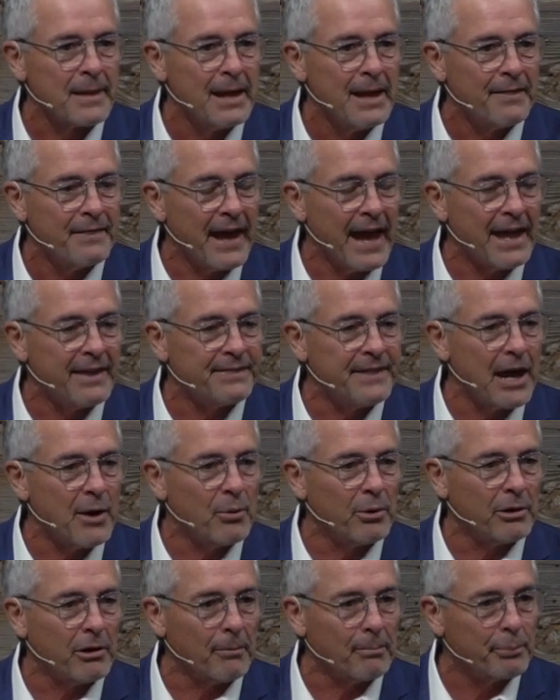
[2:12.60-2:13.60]
They
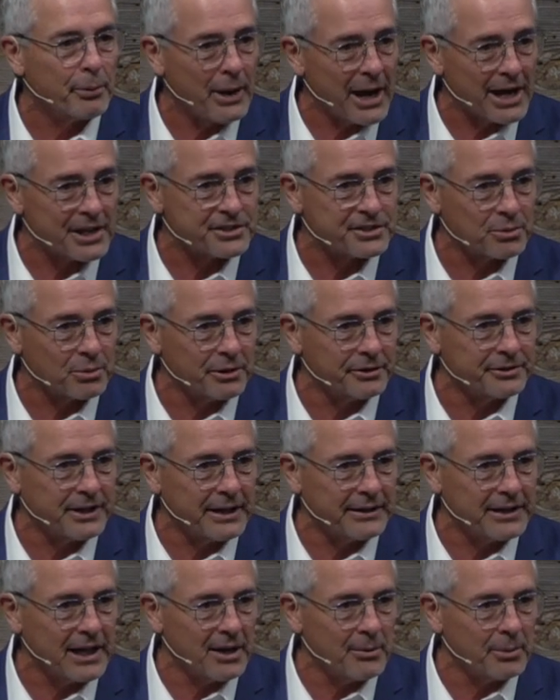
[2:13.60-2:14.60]
were oppressed, weren't
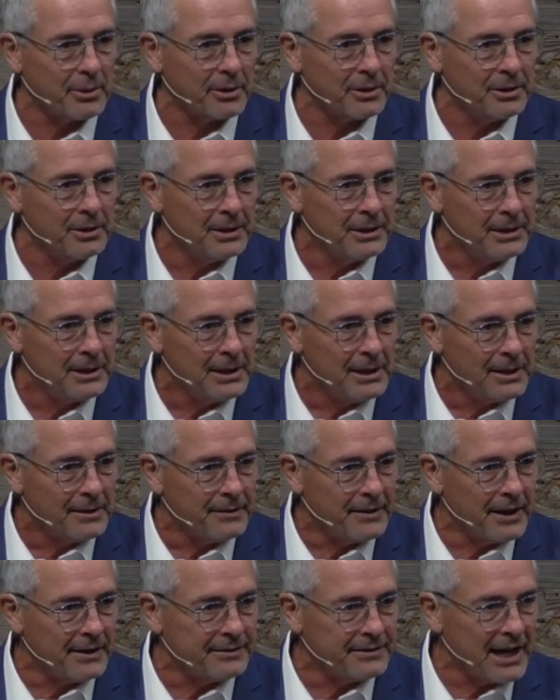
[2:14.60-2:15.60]
they? They
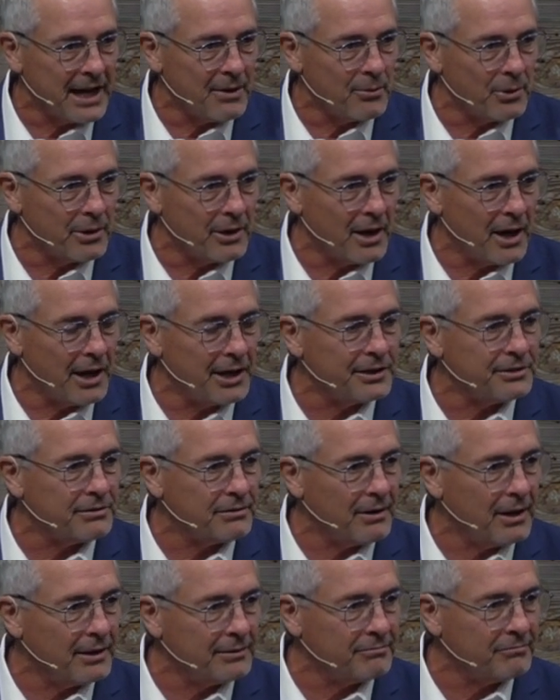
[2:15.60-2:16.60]
were
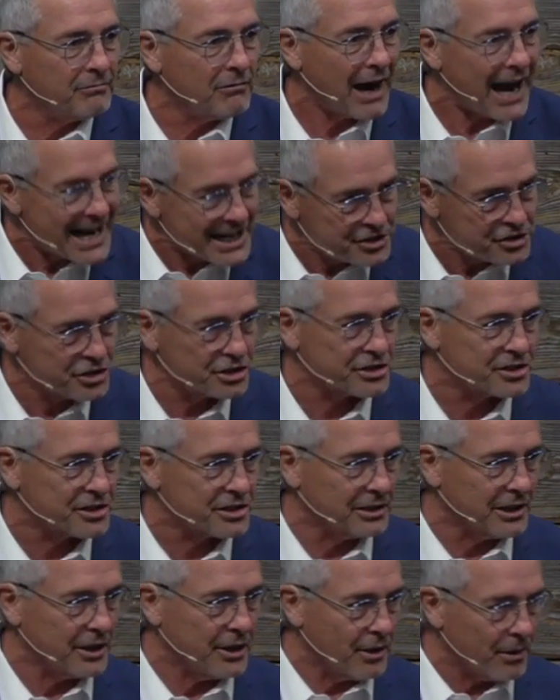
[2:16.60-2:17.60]

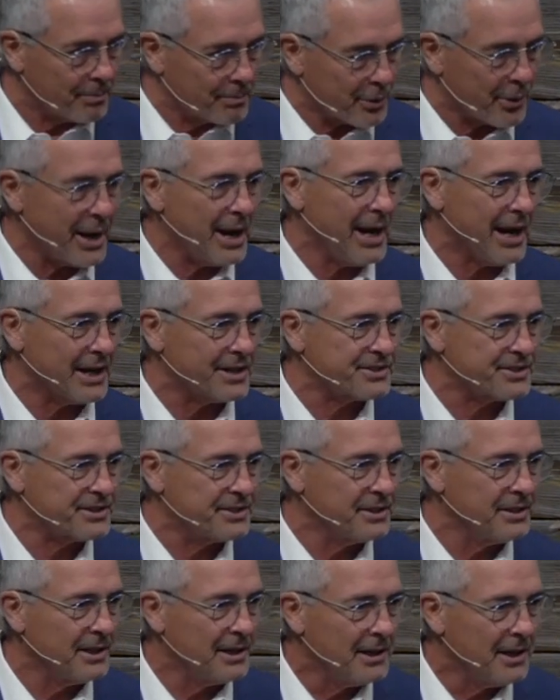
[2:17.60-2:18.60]
unrighteously oppressed
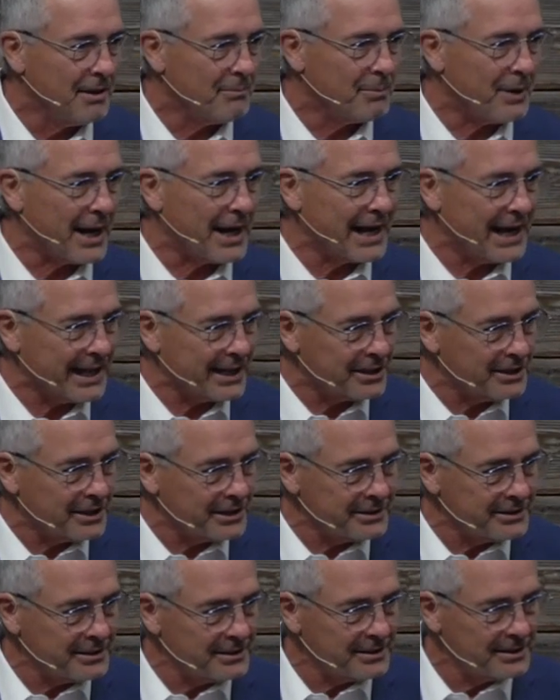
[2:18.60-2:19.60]
by
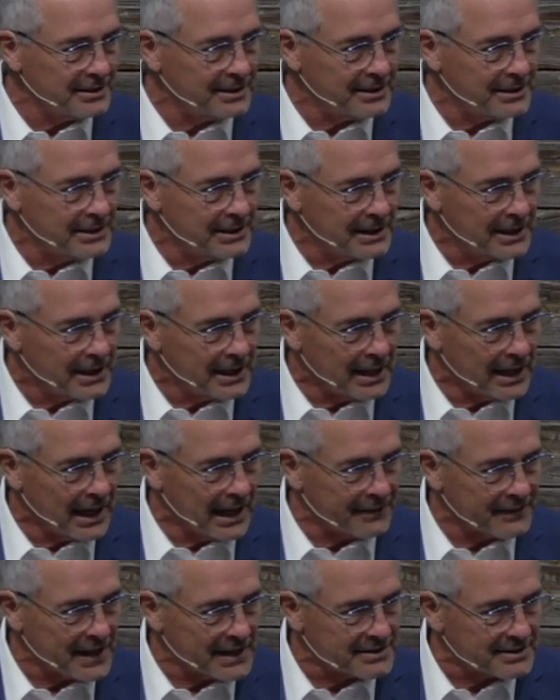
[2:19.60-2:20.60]
England.
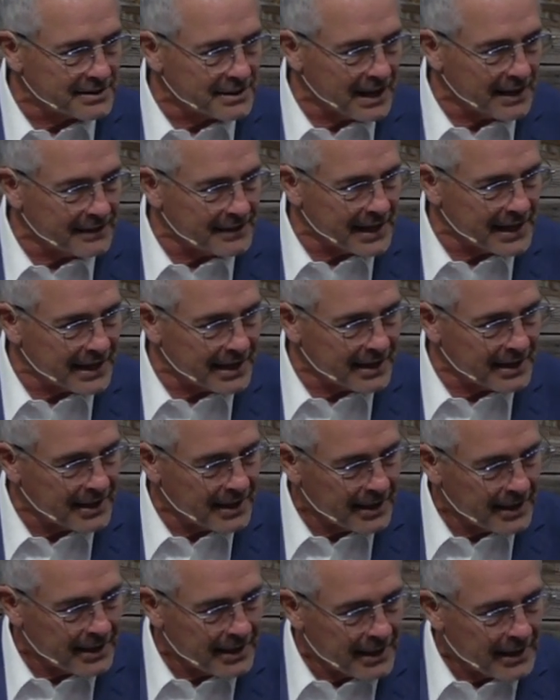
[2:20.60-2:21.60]
And the
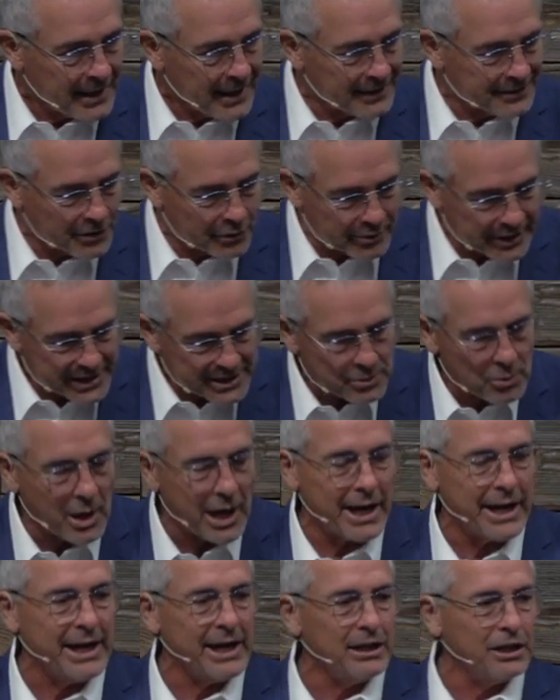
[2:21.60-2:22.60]
reason
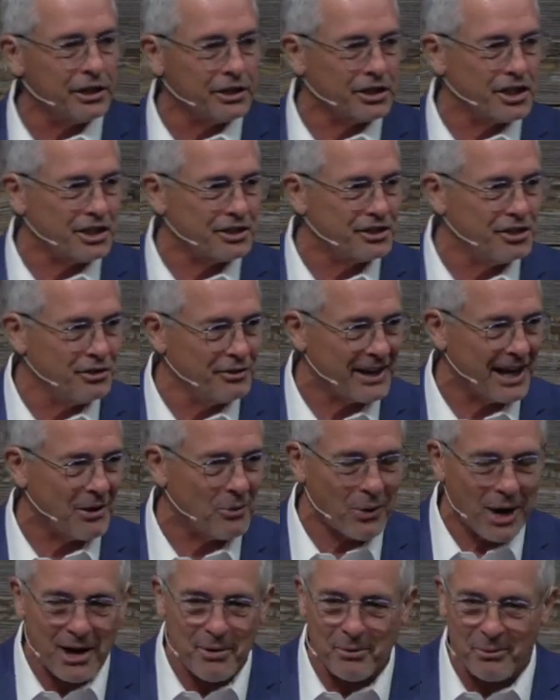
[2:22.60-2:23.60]
why England could do that,
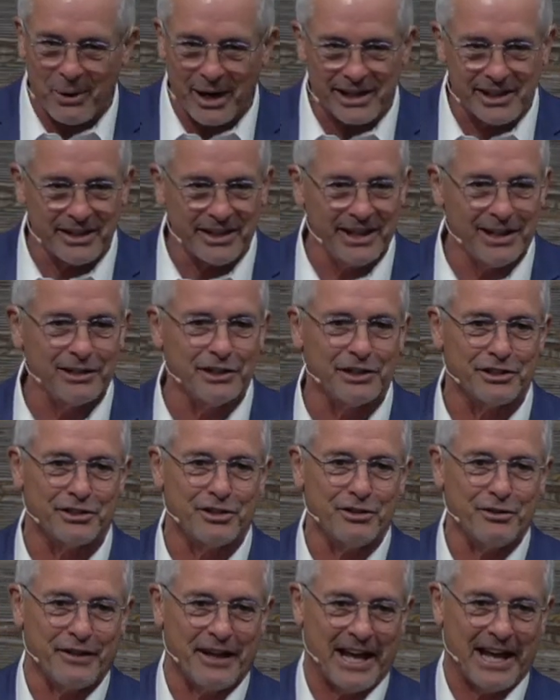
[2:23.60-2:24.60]
why could England
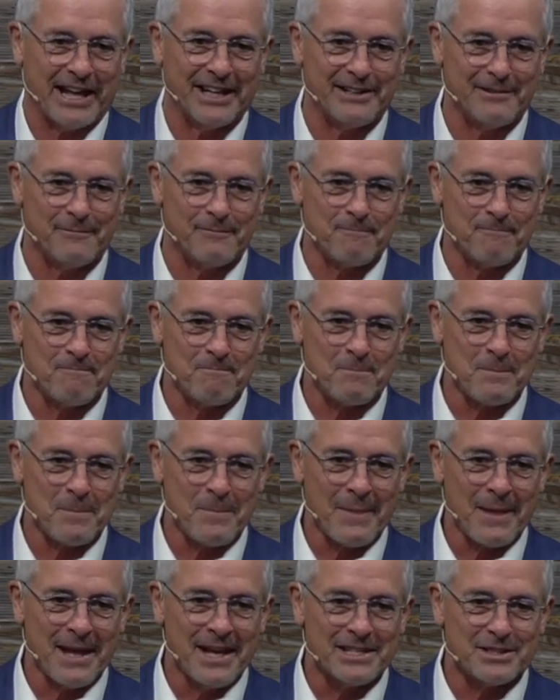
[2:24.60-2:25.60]
do that?
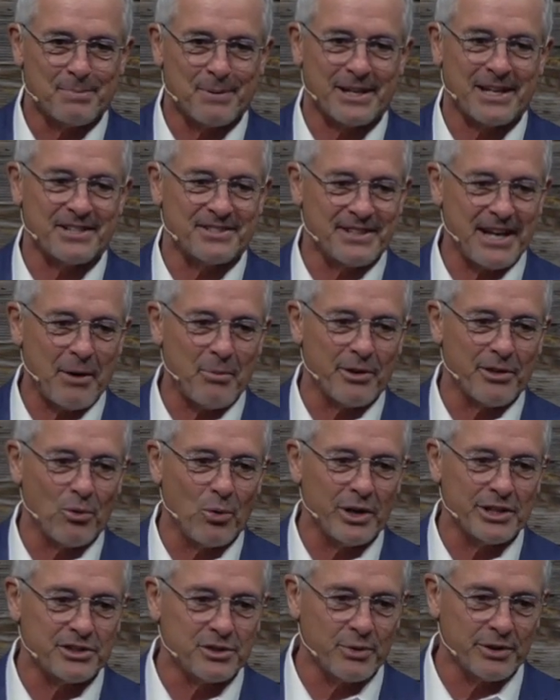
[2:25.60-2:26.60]
It's because they were the
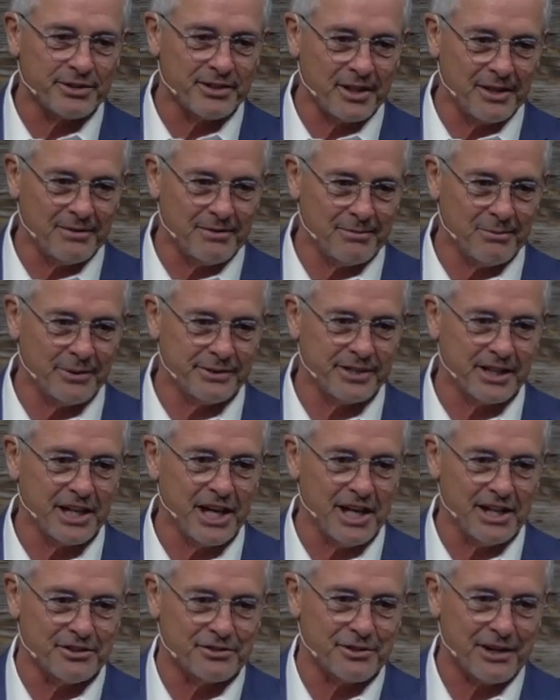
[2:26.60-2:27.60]
ones with the
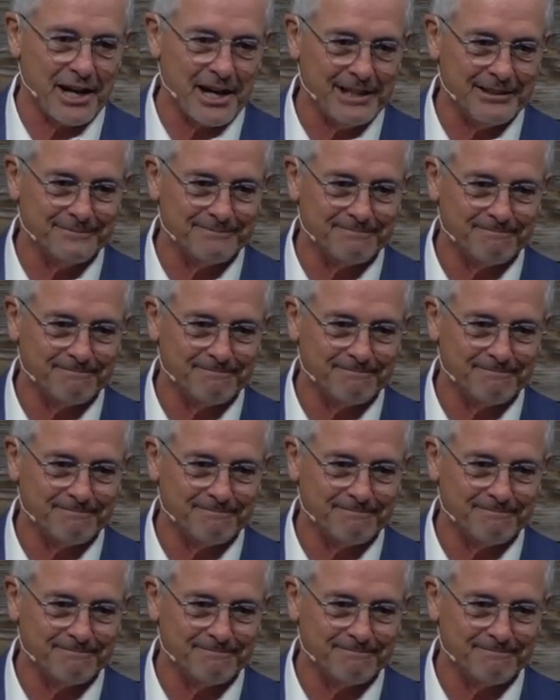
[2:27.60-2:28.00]
guns, right?